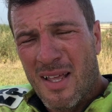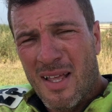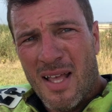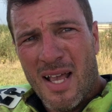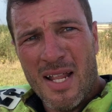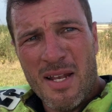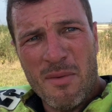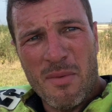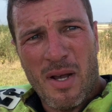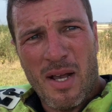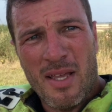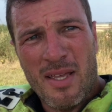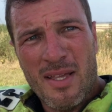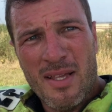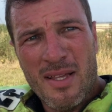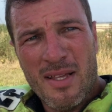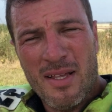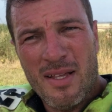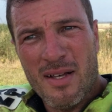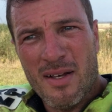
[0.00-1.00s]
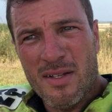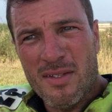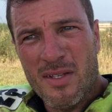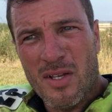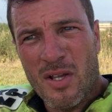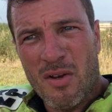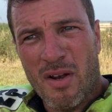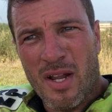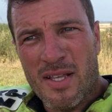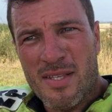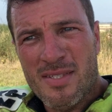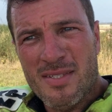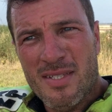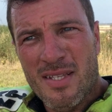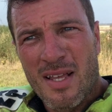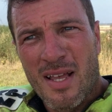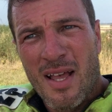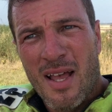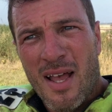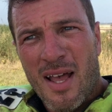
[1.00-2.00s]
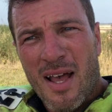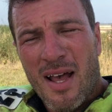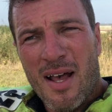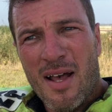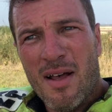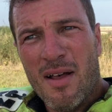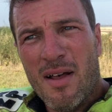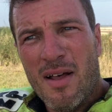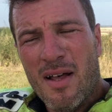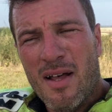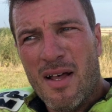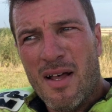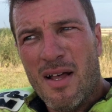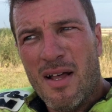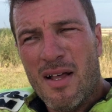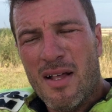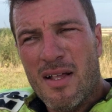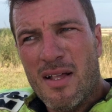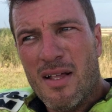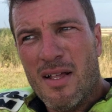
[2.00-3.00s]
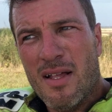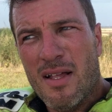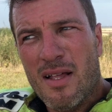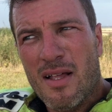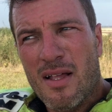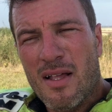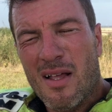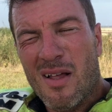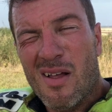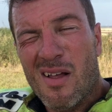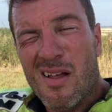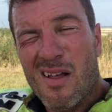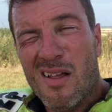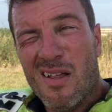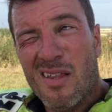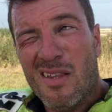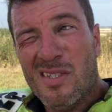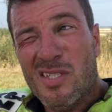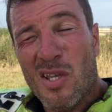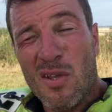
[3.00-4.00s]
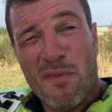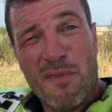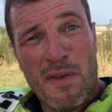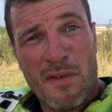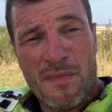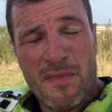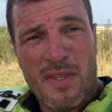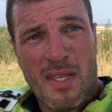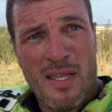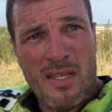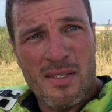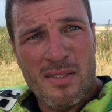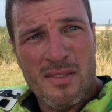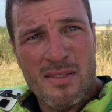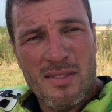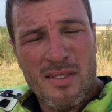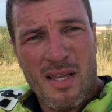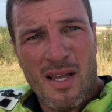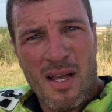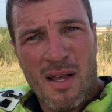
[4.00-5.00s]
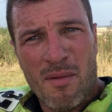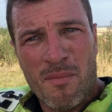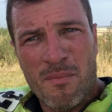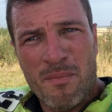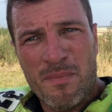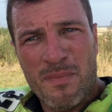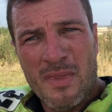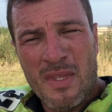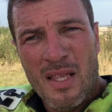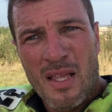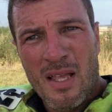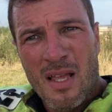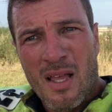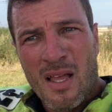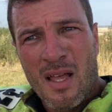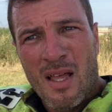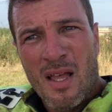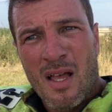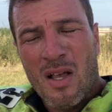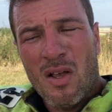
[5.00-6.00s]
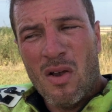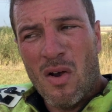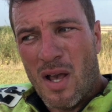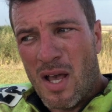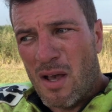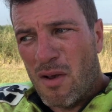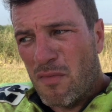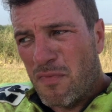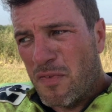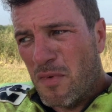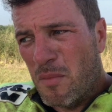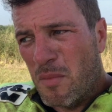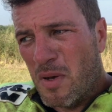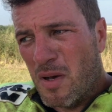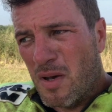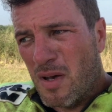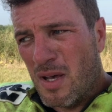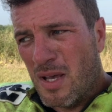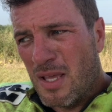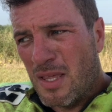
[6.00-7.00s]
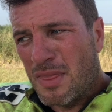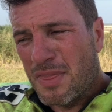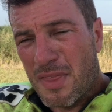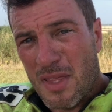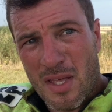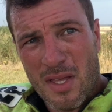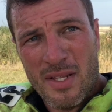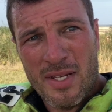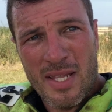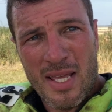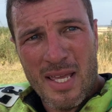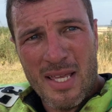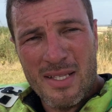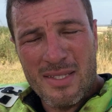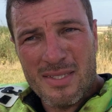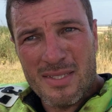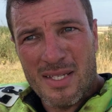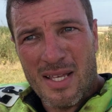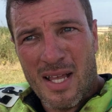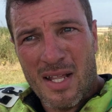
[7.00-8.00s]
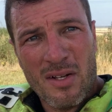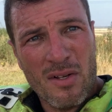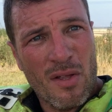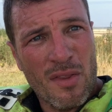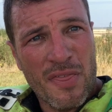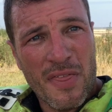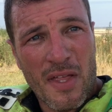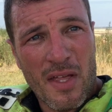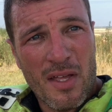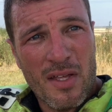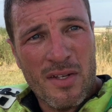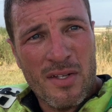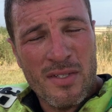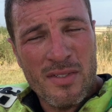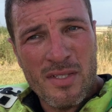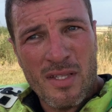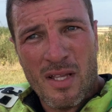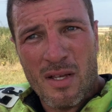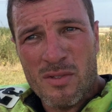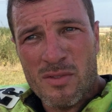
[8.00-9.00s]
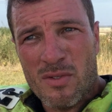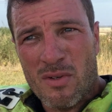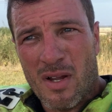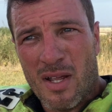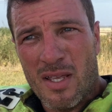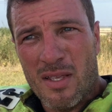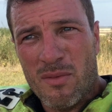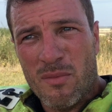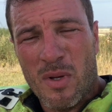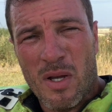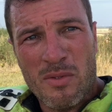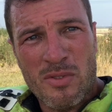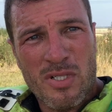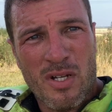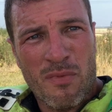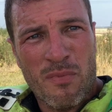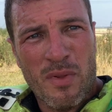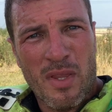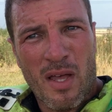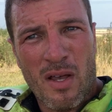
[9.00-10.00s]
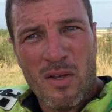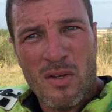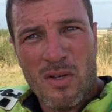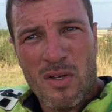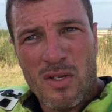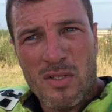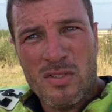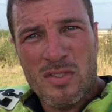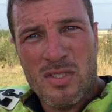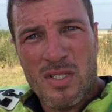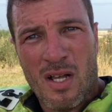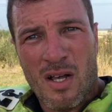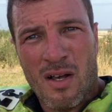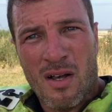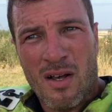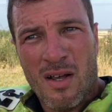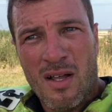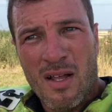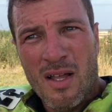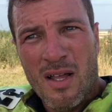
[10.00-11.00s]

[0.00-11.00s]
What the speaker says: Anyway, I digress. 250s, got out for my 3rd heat and I got 3rd, so that was great. Well chuffed with that, got a good start,